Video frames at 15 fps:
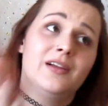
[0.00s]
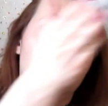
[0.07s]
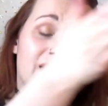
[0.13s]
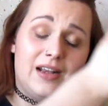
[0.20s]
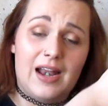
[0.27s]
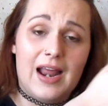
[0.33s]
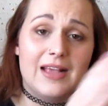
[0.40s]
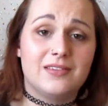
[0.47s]

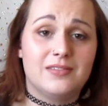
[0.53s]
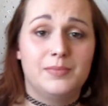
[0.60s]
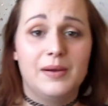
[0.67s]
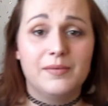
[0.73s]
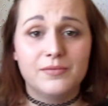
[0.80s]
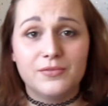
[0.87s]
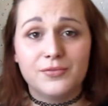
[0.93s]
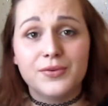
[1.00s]
last
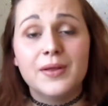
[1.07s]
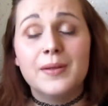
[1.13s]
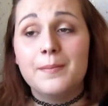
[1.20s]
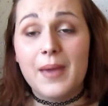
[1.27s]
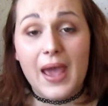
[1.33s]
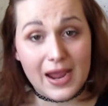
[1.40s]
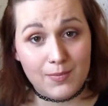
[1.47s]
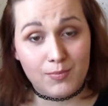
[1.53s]
month,
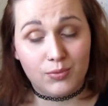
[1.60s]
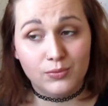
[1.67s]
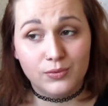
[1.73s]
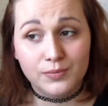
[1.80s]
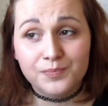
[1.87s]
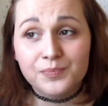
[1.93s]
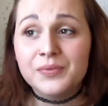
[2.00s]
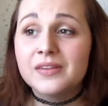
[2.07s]
April
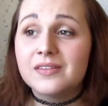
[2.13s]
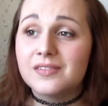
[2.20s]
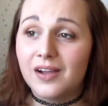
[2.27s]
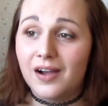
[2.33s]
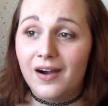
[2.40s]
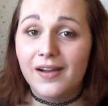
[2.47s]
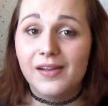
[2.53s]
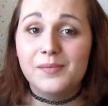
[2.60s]

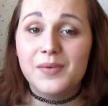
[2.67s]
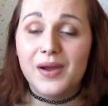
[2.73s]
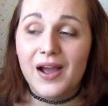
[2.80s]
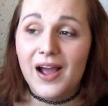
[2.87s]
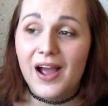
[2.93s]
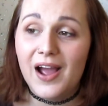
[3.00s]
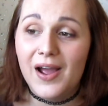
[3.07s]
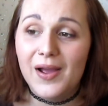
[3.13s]
time.
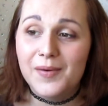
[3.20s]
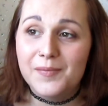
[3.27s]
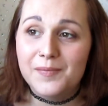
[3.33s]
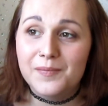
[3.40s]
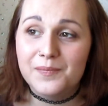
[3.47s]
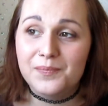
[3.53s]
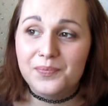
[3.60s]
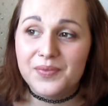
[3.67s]
And
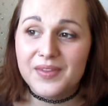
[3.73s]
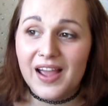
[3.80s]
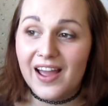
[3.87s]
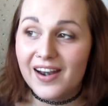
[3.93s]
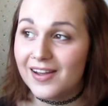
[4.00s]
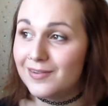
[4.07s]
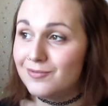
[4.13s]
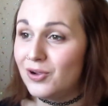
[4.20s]

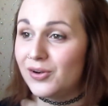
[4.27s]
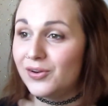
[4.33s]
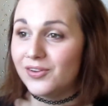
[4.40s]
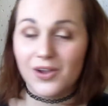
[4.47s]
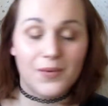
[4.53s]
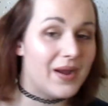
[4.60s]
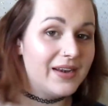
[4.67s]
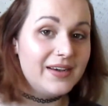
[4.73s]
I'm going to
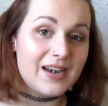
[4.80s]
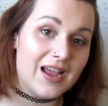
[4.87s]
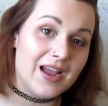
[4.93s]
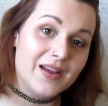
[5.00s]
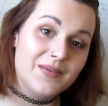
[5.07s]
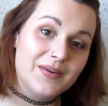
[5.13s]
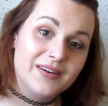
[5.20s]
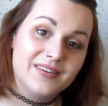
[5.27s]
go out
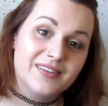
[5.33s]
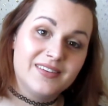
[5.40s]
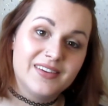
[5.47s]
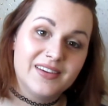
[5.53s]
now and